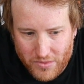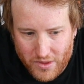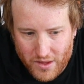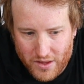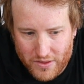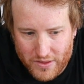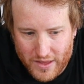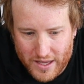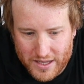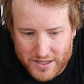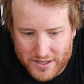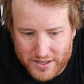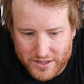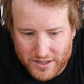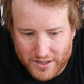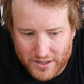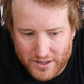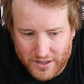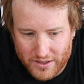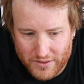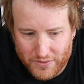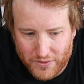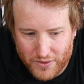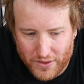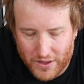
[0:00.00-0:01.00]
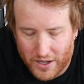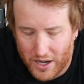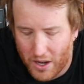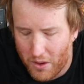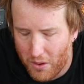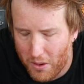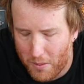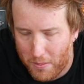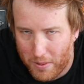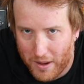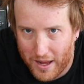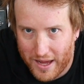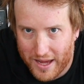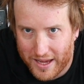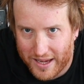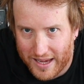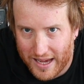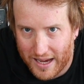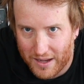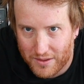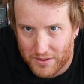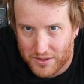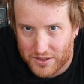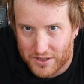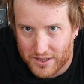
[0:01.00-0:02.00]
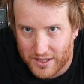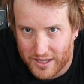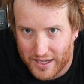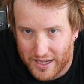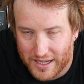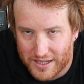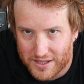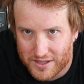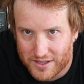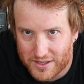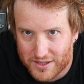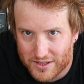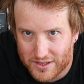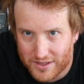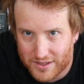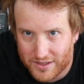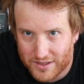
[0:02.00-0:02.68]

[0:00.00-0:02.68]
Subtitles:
for the lower player counts, it's